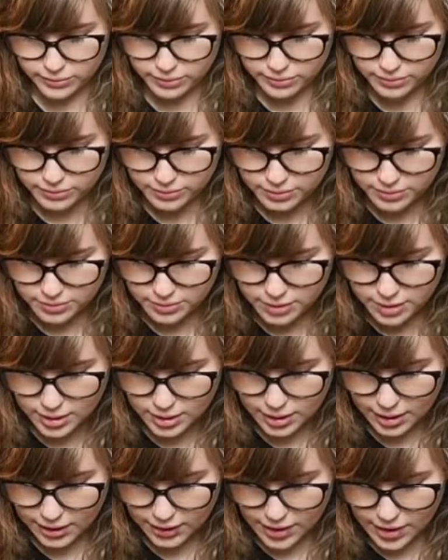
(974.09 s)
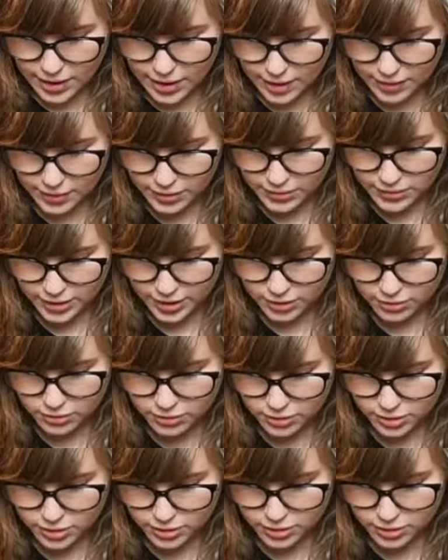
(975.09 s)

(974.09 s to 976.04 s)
and then on the 2nd string,